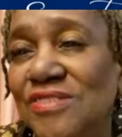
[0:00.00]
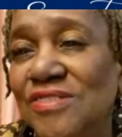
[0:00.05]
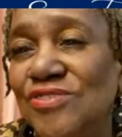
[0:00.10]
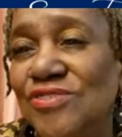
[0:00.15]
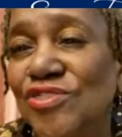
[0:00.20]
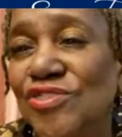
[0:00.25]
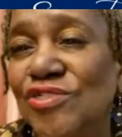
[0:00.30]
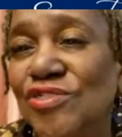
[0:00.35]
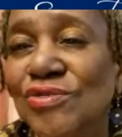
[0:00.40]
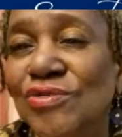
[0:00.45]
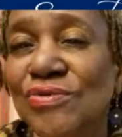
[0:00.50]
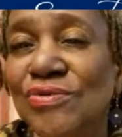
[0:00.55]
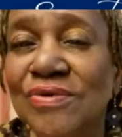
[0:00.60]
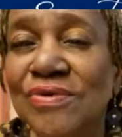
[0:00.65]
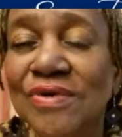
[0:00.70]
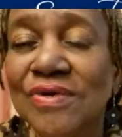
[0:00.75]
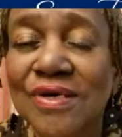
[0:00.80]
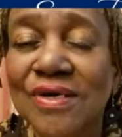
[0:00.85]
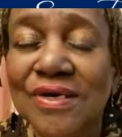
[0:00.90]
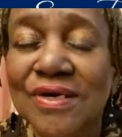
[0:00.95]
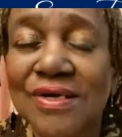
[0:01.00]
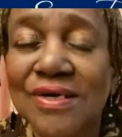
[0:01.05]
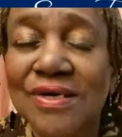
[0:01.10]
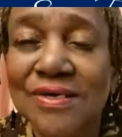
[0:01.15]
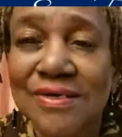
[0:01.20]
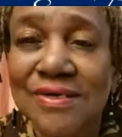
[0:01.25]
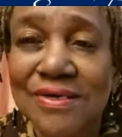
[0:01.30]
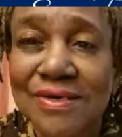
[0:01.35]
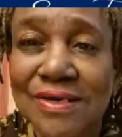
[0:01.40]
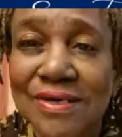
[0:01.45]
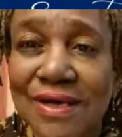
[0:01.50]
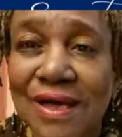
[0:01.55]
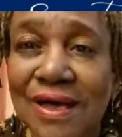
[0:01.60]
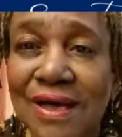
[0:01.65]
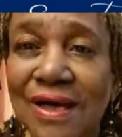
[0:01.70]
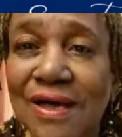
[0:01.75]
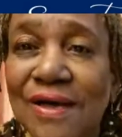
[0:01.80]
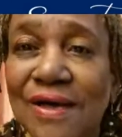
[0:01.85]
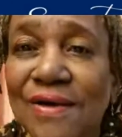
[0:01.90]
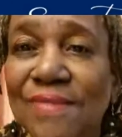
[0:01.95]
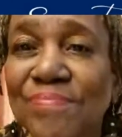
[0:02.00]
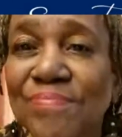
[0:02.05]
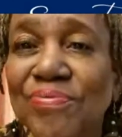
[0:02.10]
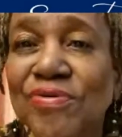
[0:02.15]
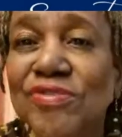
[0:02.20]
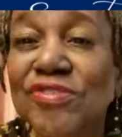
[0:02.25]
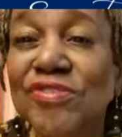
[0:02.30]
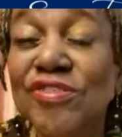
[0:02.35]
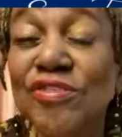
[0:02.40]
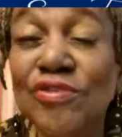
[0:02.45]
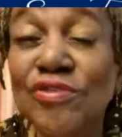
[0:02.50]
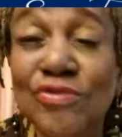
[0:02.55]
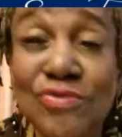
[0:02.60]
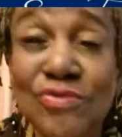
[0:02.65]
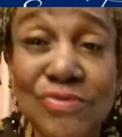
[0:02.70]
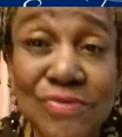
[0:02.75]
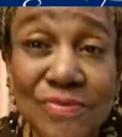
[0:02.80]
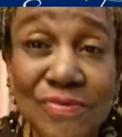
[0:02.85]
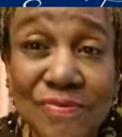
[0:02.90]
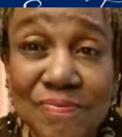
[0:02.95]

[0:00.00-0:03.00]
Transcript: to pursue